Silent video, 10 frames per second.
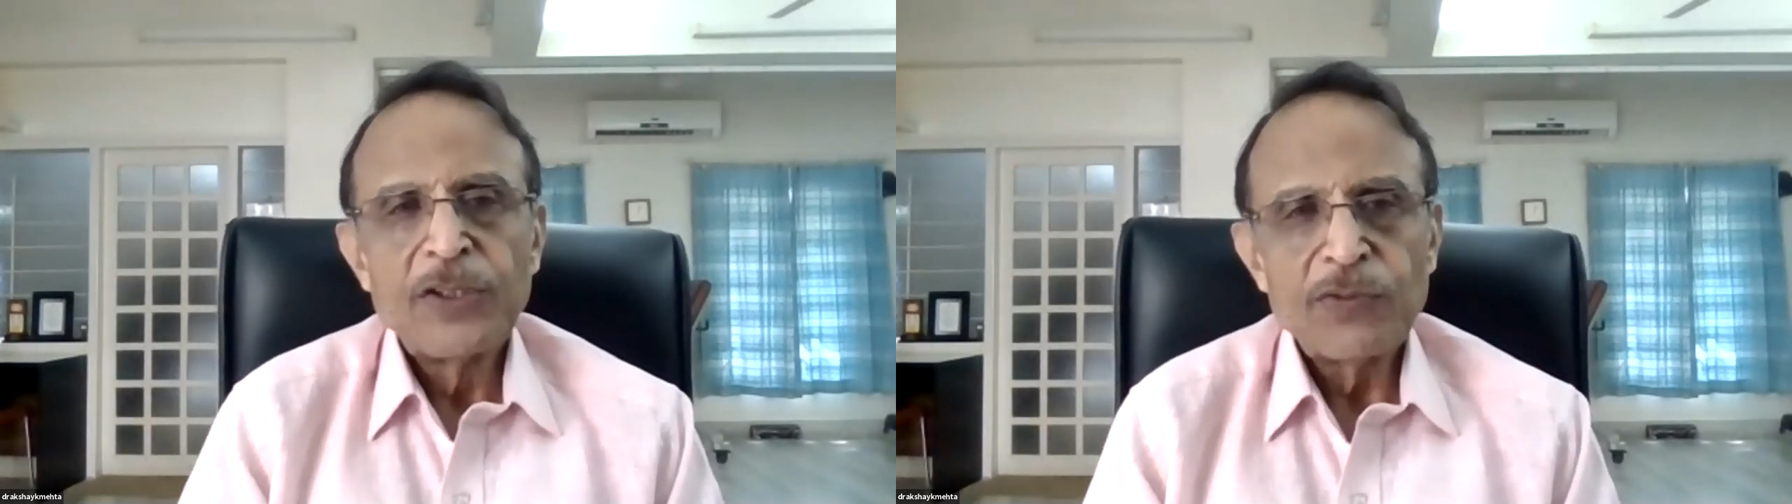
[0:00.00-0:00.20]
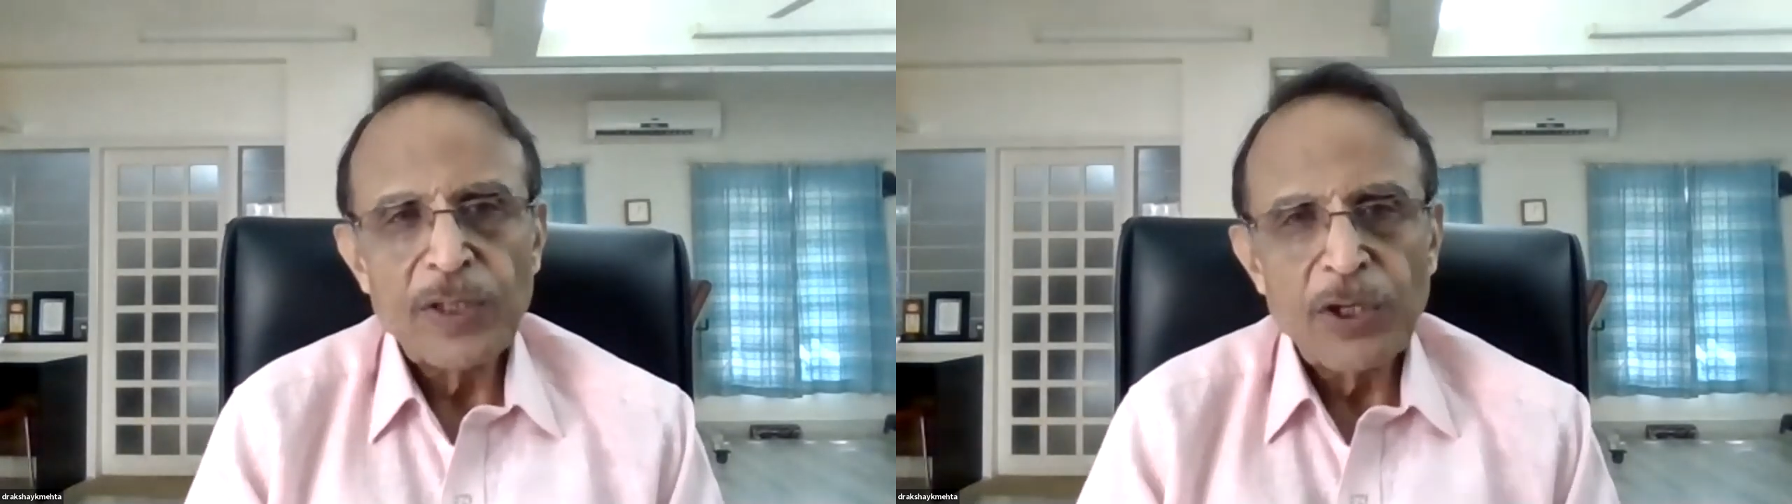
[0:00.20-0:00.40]

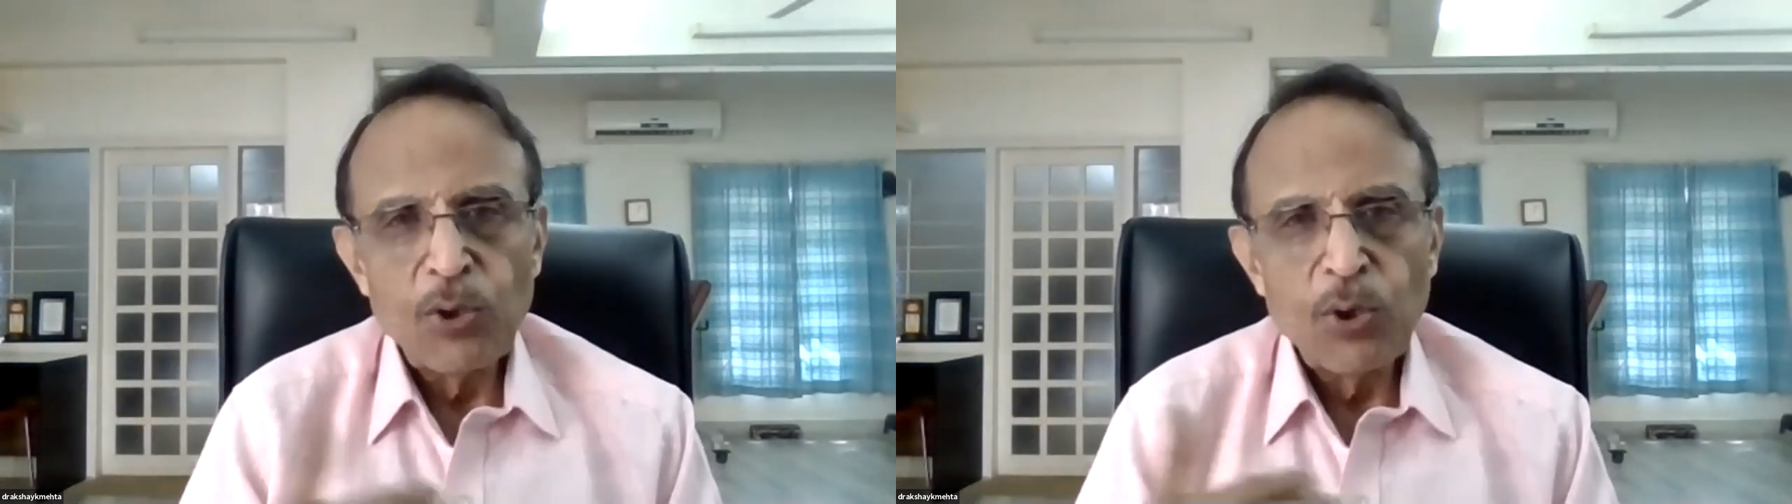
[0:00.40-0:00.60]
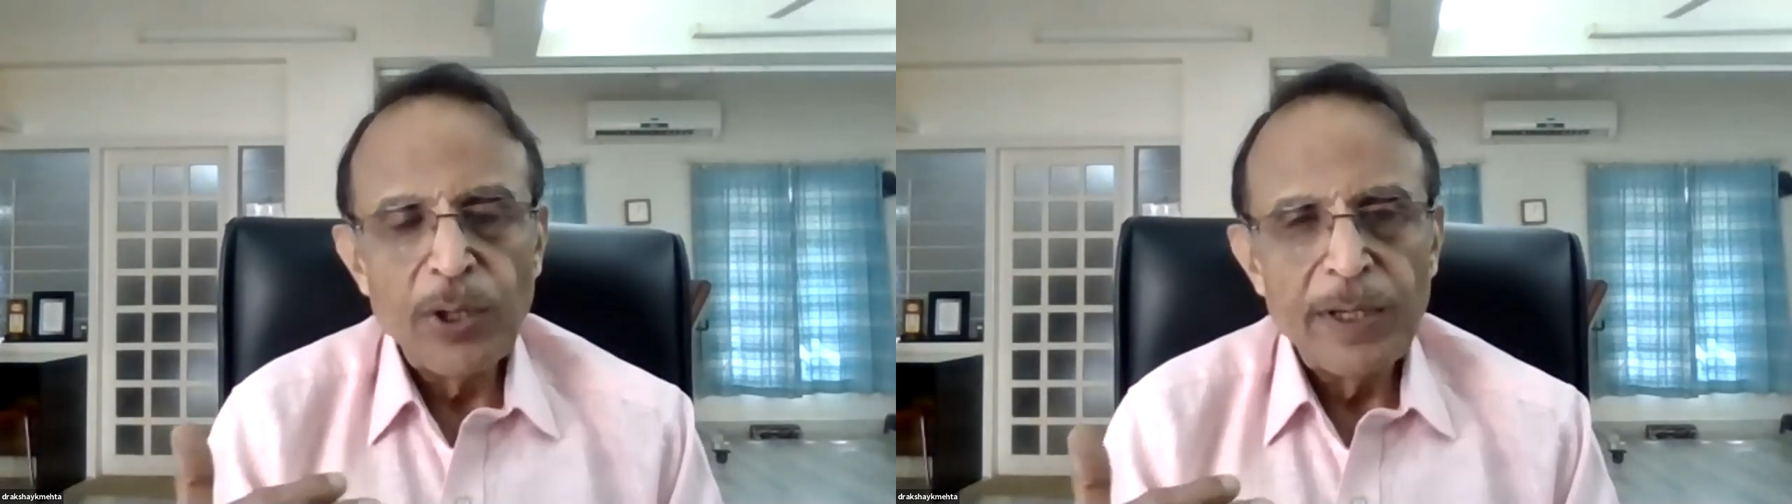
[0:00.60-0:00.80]
So the
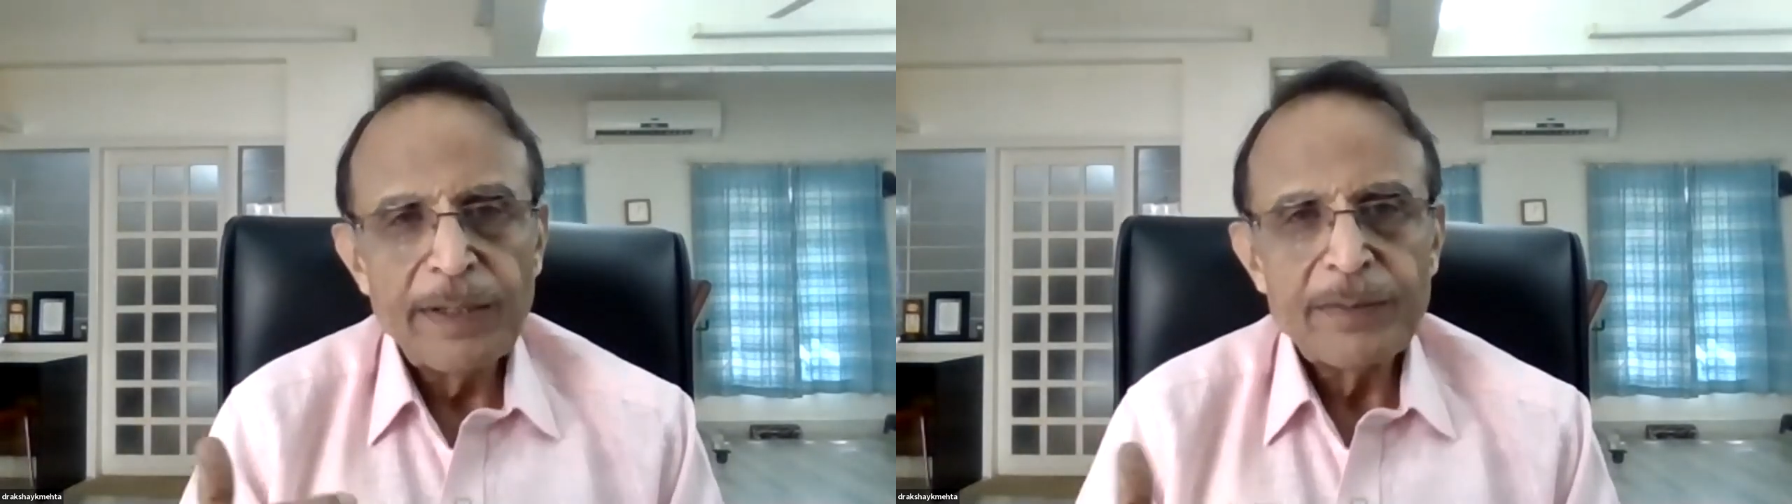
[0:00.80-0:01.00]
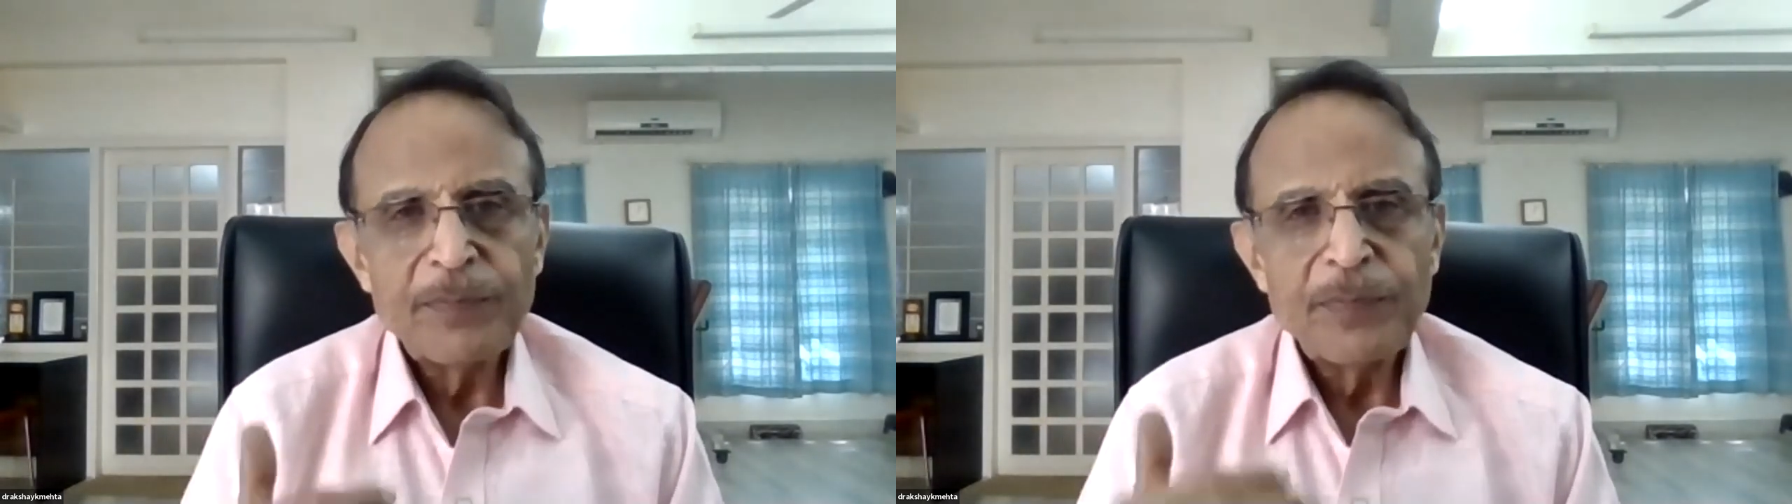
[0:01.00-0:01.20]

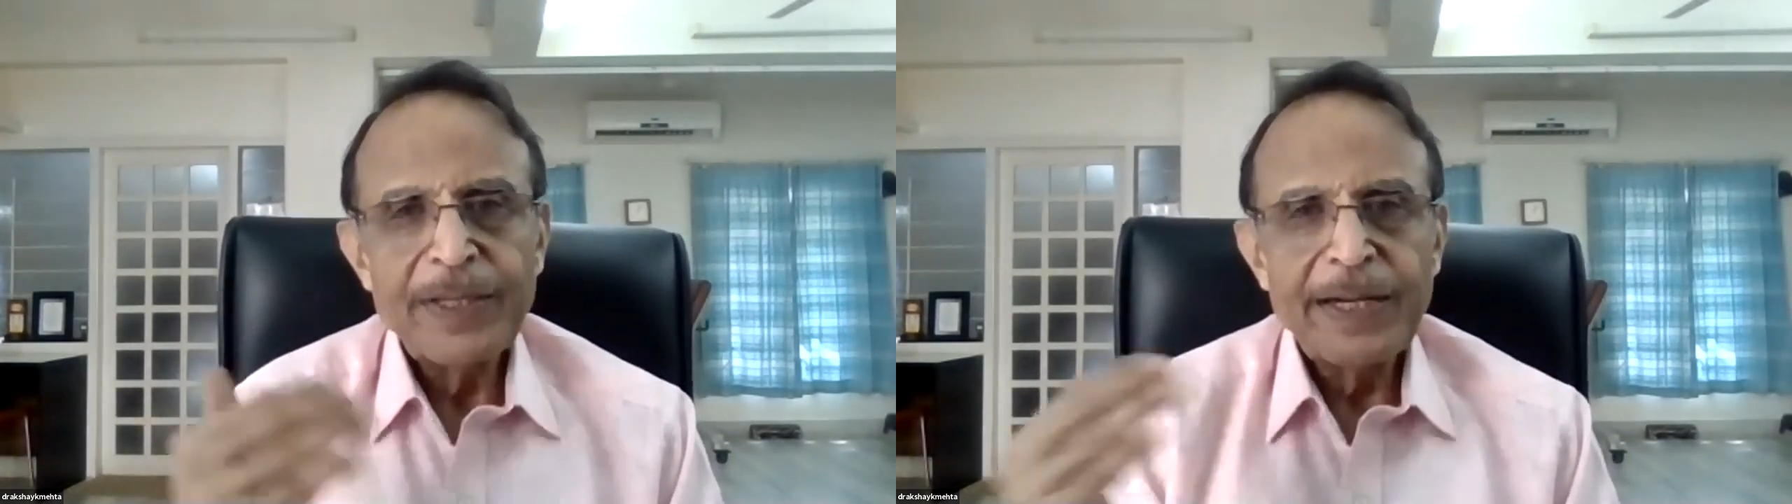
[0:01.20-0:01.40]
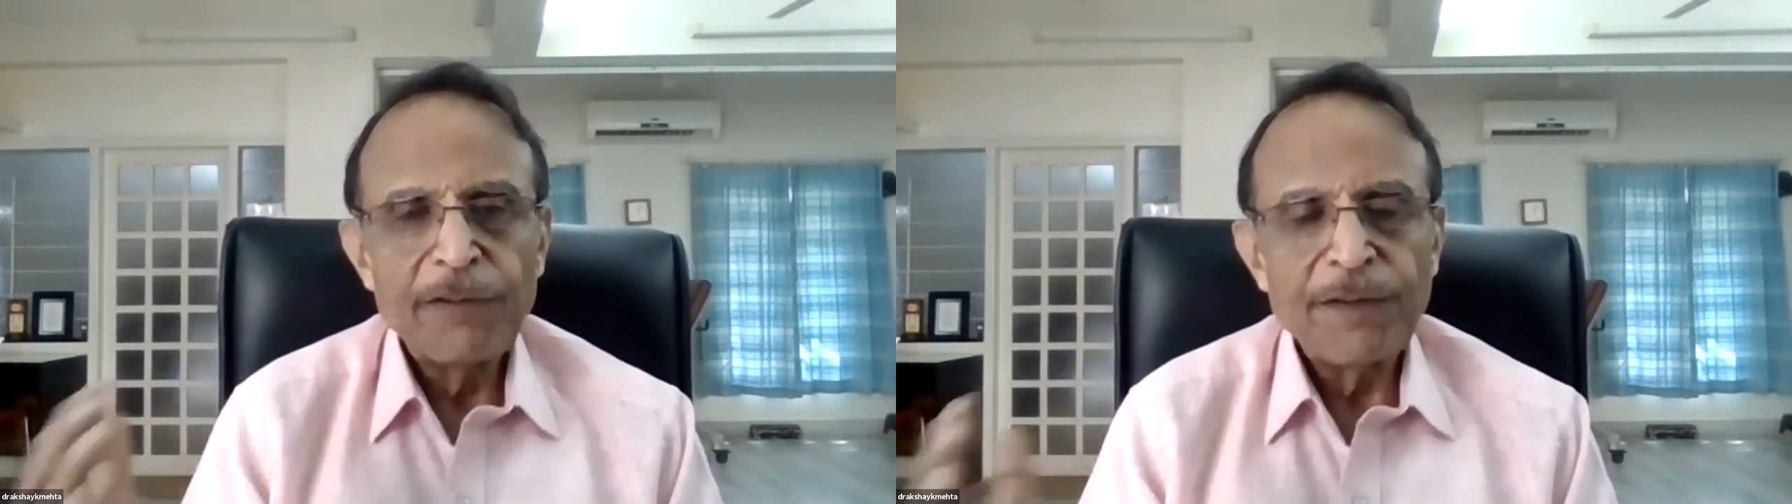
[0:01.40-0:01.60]
goal
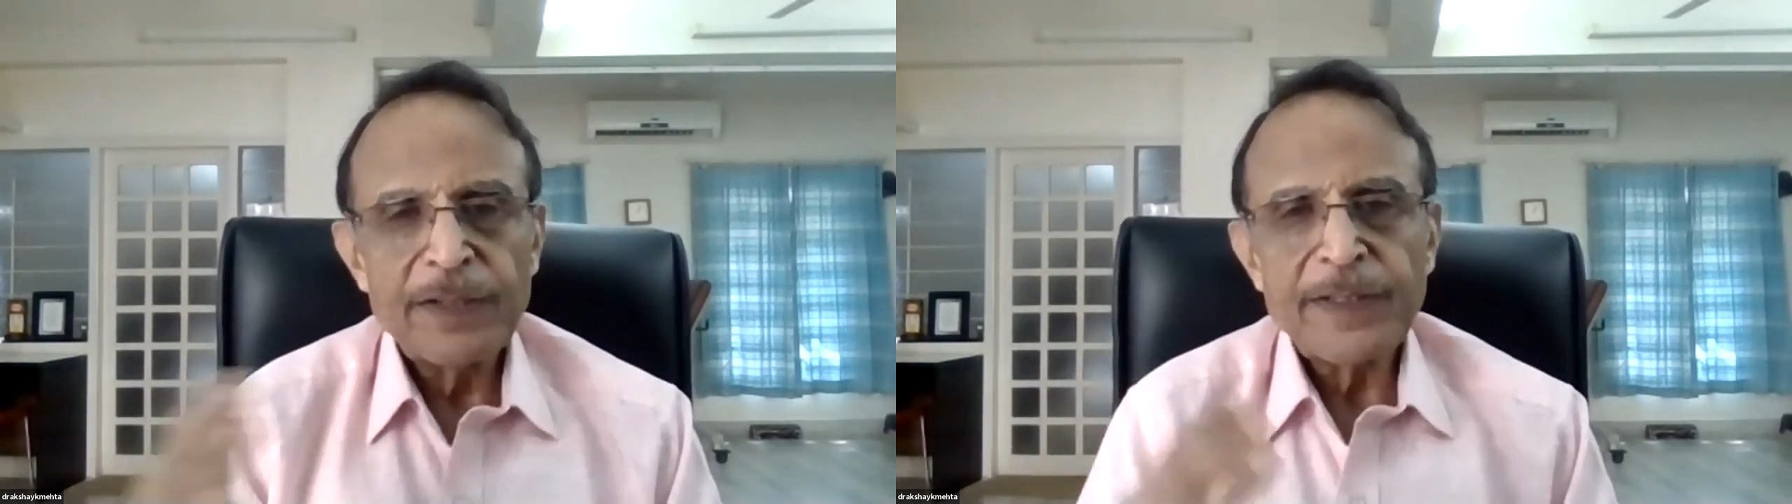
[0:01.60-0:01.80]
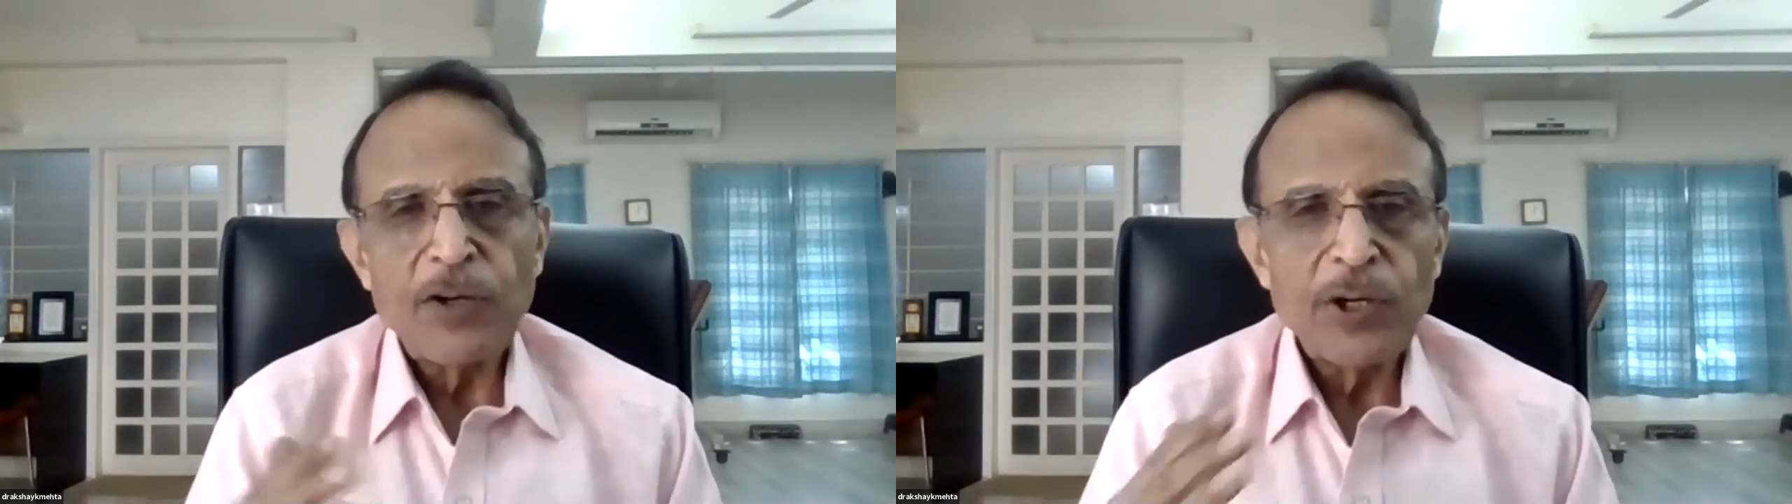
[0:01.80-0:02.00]

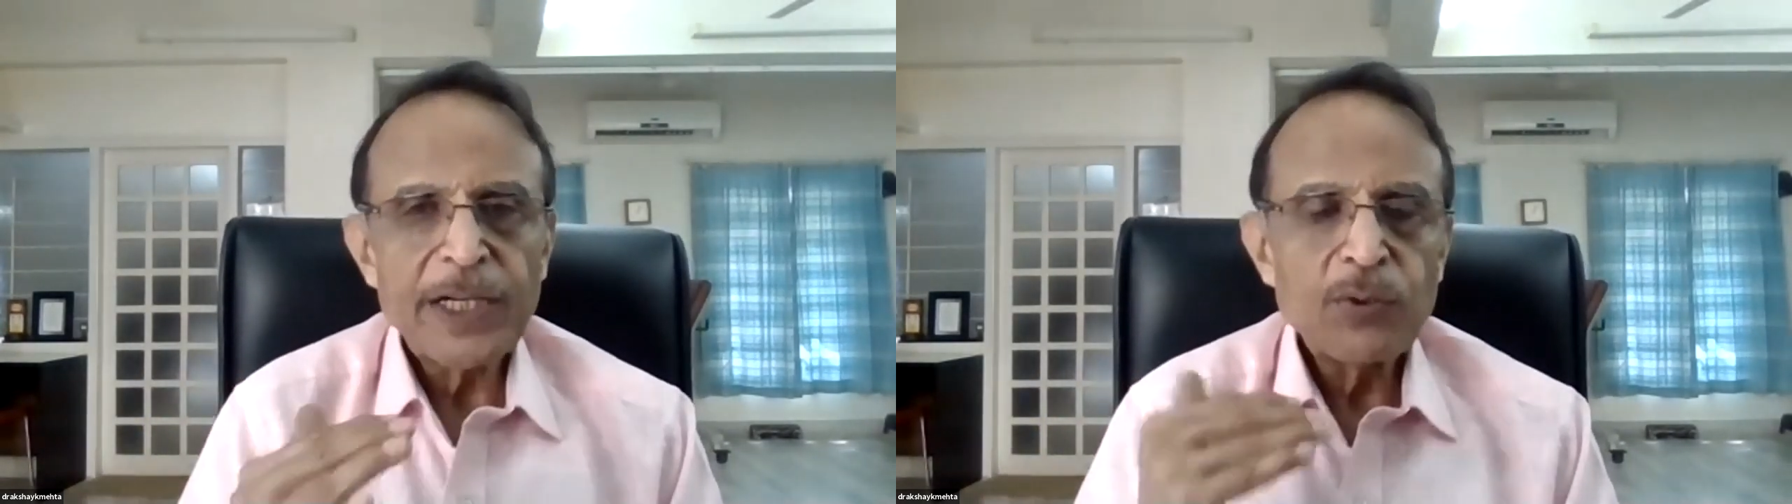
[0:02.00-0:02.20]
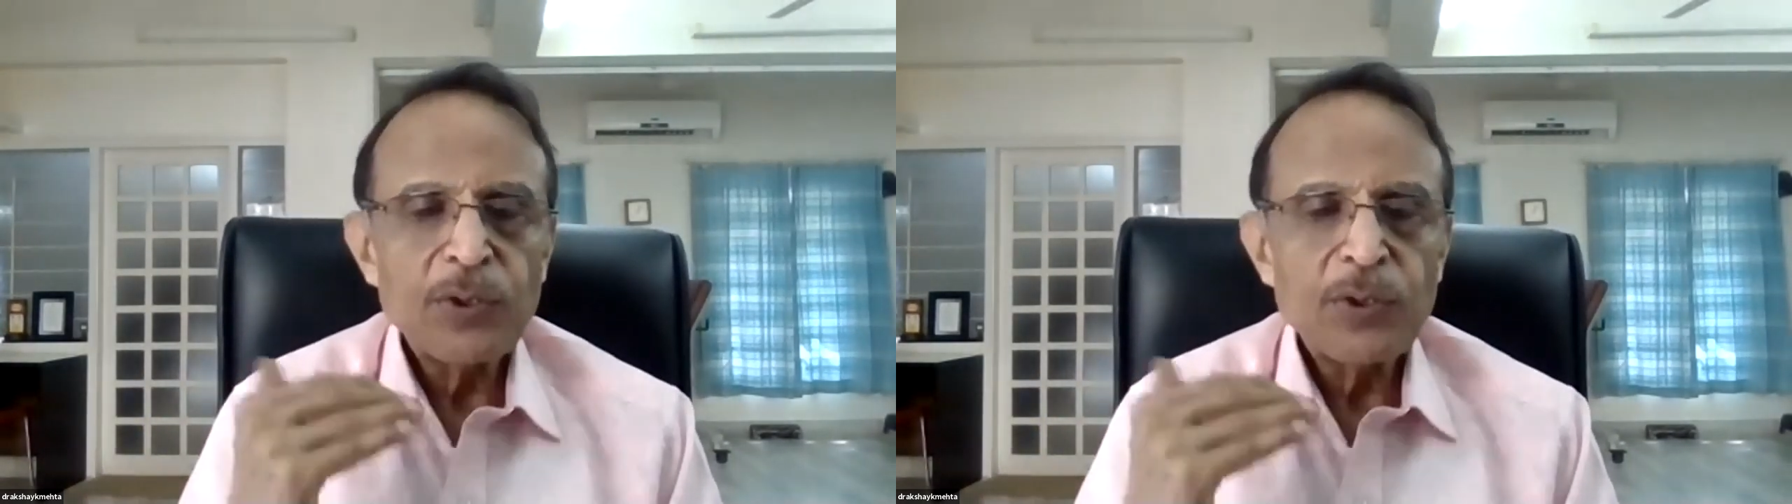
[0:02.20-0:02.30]
differs according